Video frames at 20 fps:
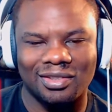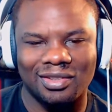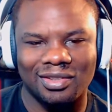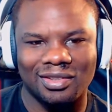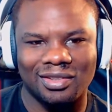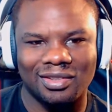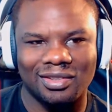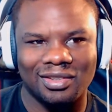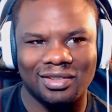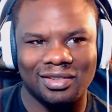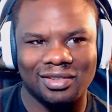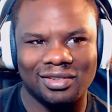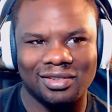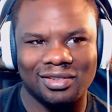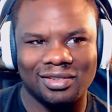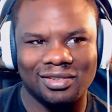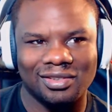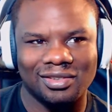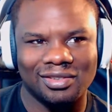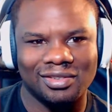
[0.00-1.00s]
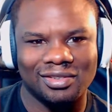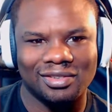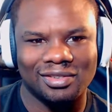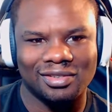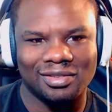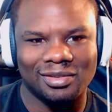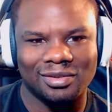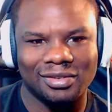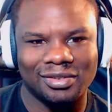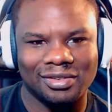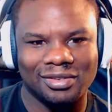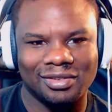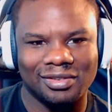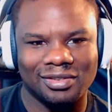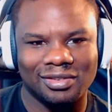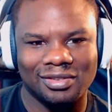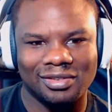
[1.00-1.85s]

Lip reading: Nobody speaks.